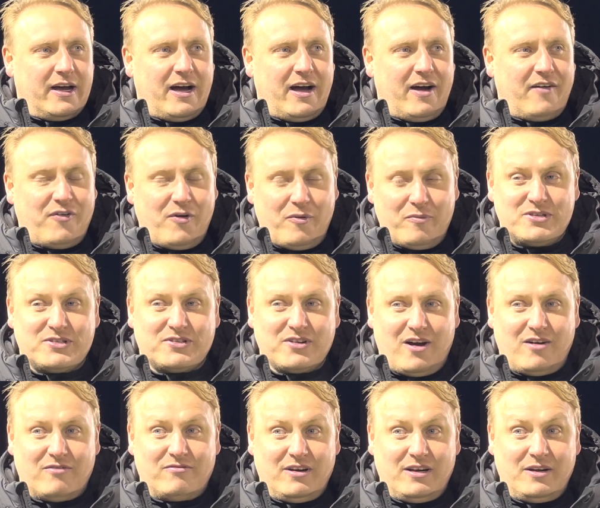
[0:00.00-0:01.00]
I thought we
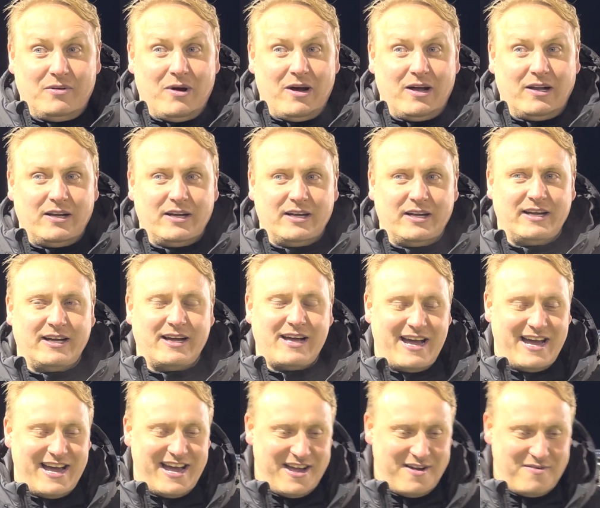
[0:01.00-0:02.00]
started really well.
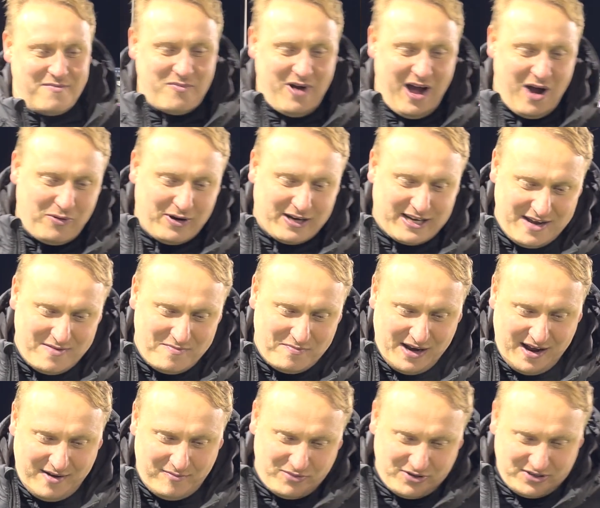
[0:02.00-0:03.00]
Um, our game
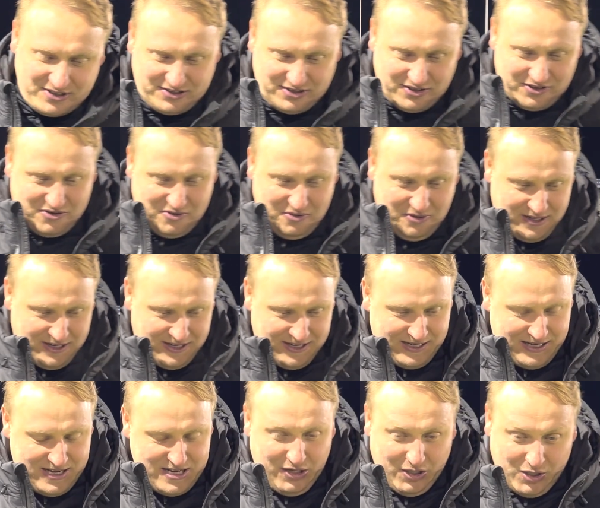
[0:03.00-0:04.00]
plan was to
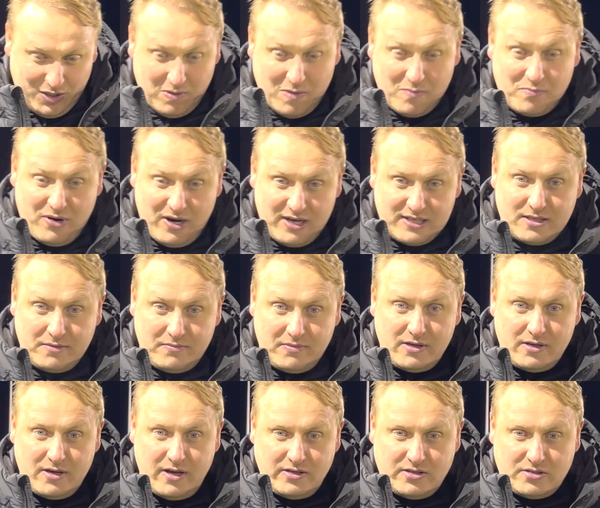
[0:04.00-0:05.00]
come and press them
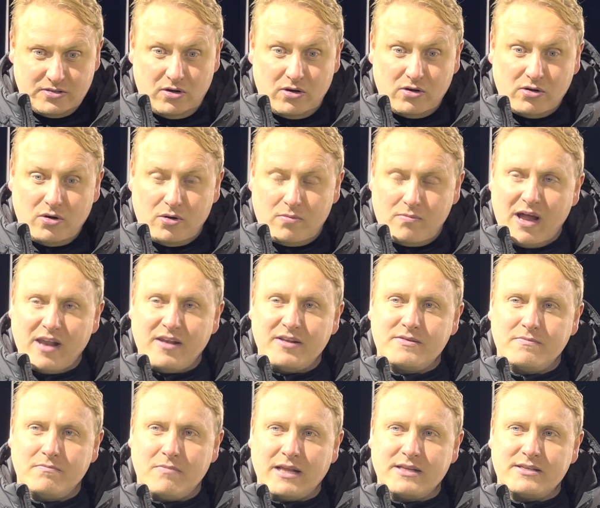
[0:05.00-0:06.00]
and, and sort of go man,
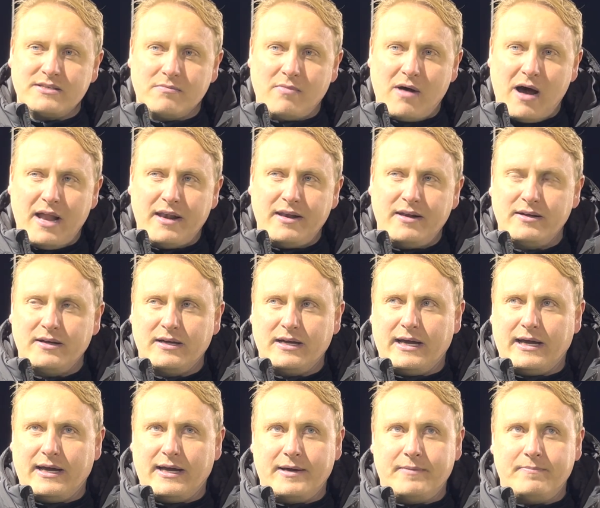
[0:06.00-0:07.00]
man to man.
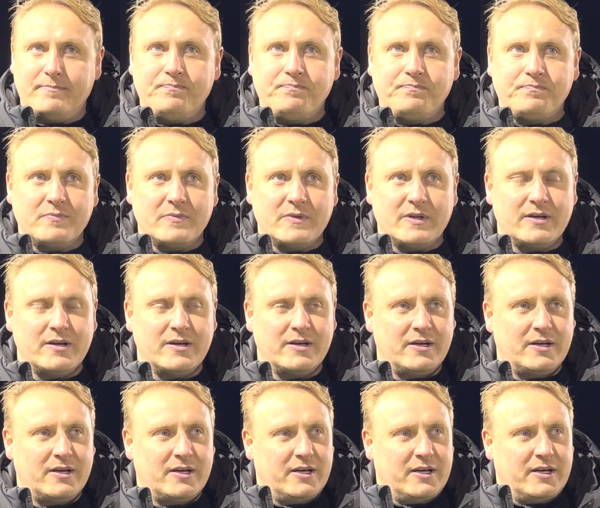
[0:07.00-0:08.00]
Um,
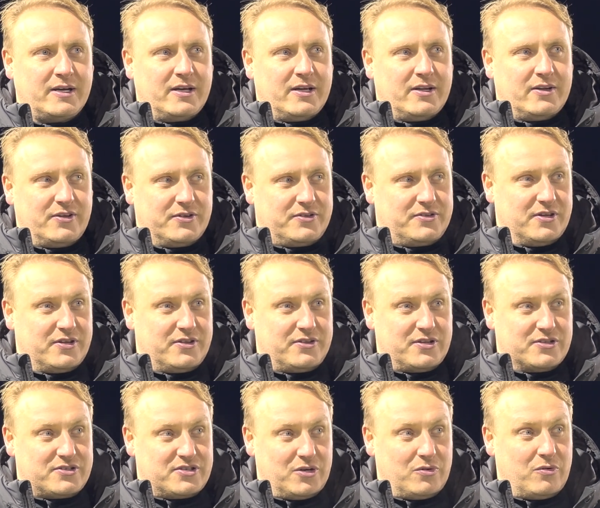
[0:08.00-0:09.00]
the, the,
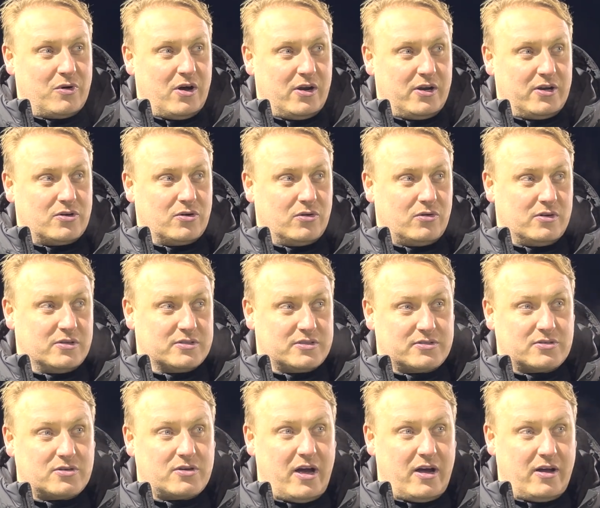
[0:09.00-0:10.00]
the, two early goals
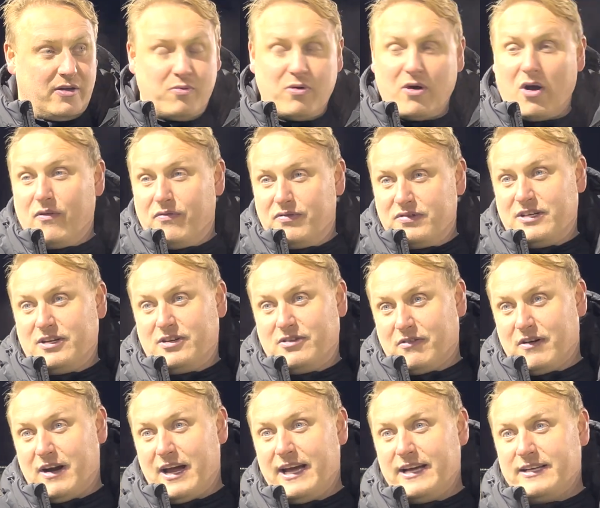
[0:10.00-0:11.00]
is, were obviously
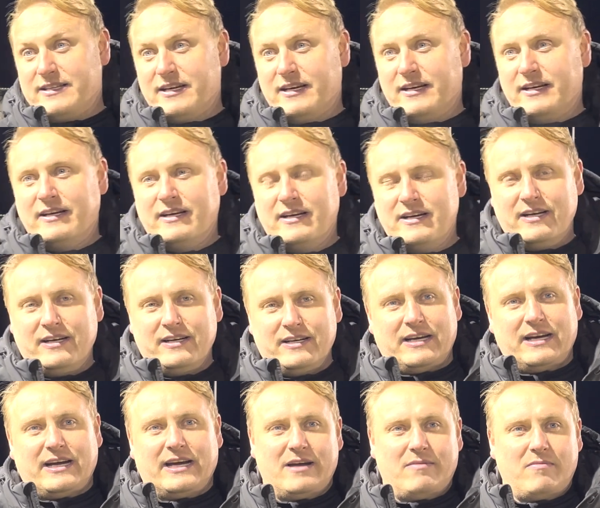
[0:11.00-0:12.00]
great,
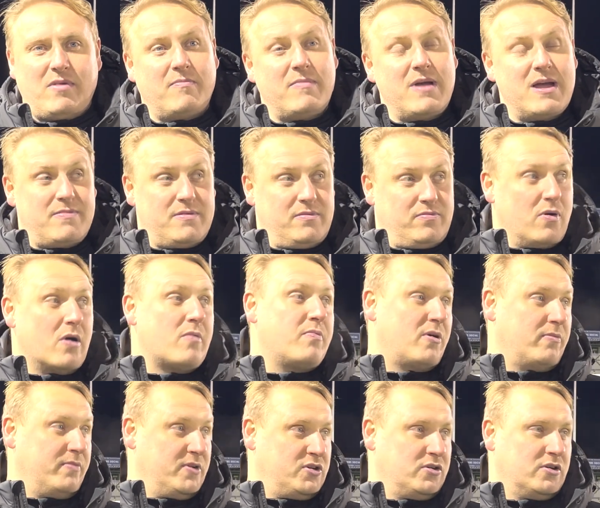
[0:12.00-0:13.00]
um, and maybe we
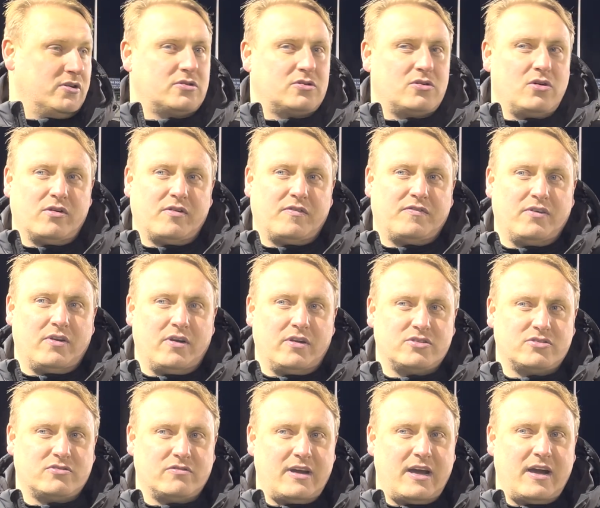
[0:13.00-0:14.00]
probably should have scored a third
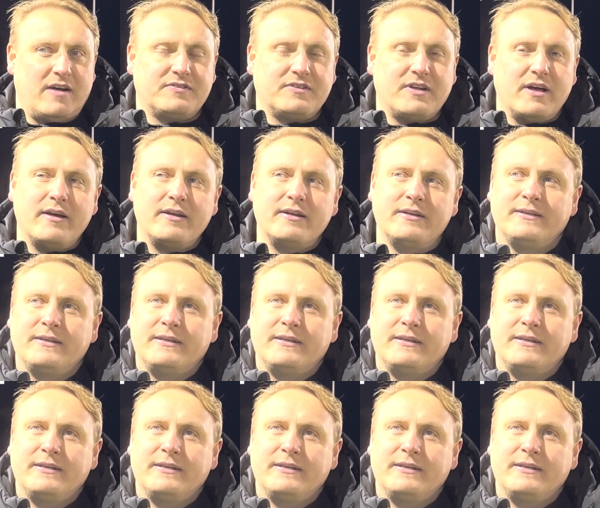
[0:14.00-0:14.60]
straight after.